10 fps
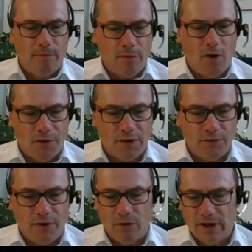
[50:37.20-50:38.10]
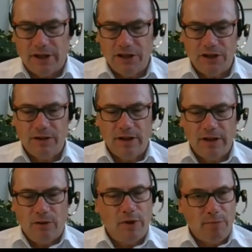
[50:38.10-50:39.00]
of the foundation
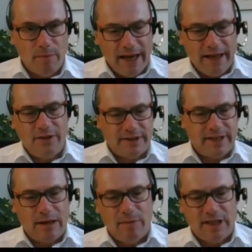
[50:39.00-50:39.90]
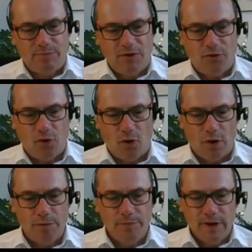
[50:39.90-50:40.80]
remained the same as before,